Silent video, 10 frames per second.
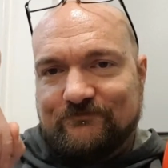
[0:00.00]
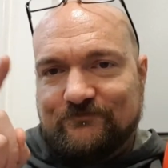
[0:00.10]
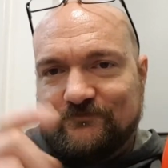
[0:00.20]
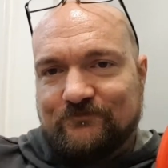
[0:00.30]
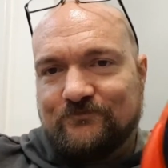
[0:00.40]

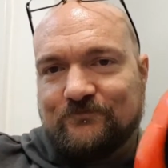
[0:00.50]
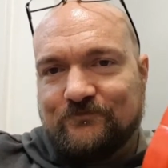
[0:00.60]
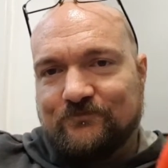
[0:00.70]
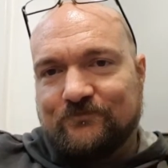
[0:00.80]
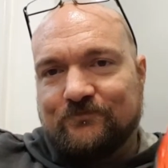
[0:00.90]

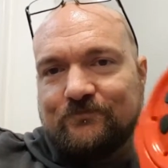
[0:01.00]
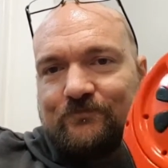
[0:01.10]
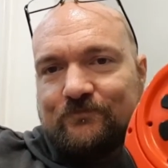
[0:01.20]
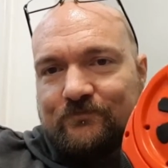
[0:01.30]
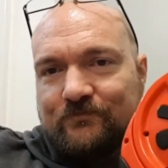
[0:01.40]

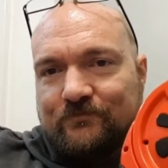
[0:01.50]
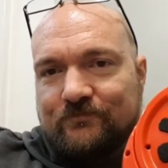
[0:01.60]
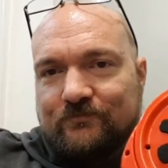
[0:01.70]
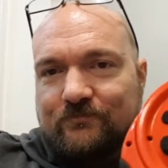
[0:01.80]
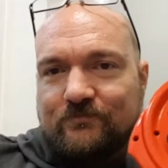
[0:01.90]

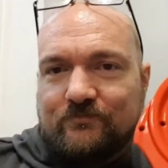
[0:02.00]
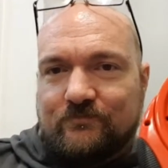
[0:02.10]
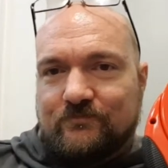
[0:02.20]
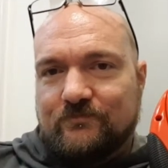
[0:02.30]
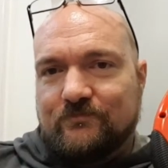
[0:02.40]

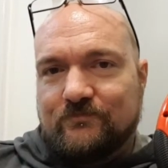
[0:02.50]
[no speech]